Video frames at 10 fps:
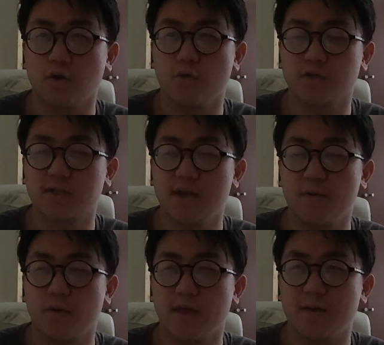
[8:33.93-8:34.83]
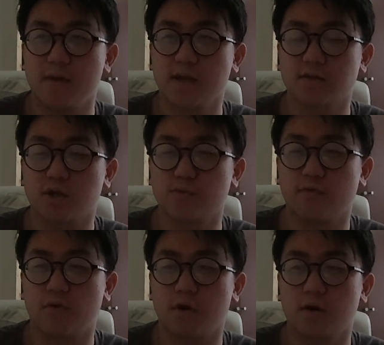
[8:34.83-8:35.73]
He was sleeping with NBA stars
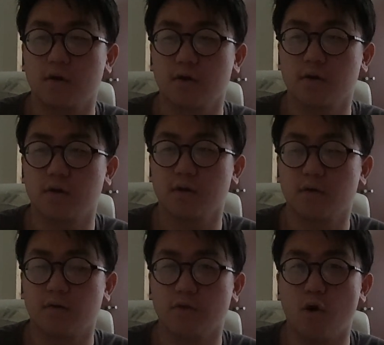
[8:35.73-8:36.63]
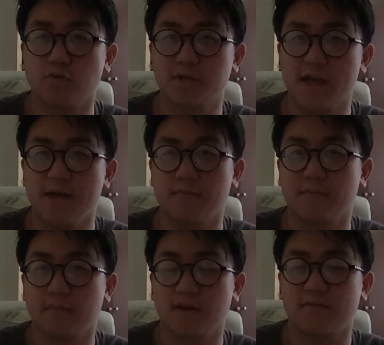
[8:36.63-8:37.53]
before. The whole team,
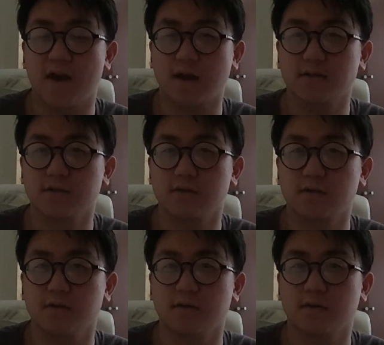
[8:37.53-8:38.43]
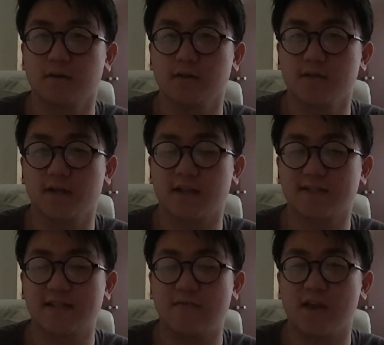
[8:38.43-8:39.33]
in fact. Look at that
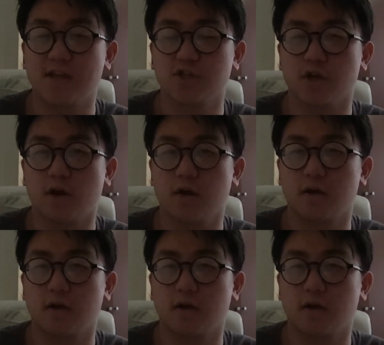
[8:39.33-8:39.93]
seven incher